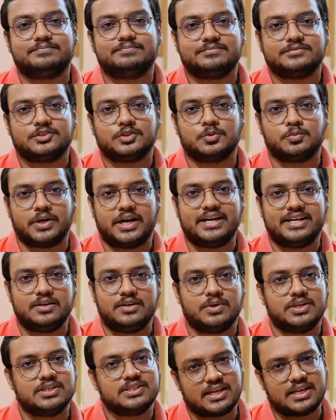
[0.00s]
So what I did
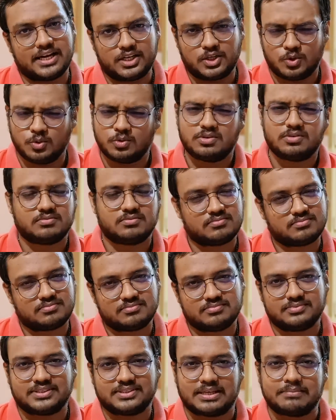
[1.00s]
was I took
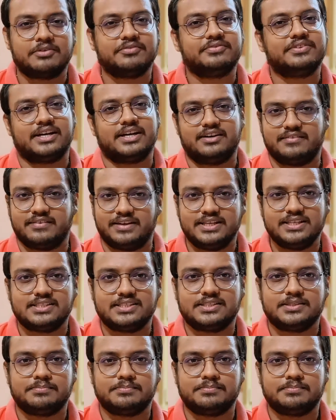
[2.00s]
some of their advice,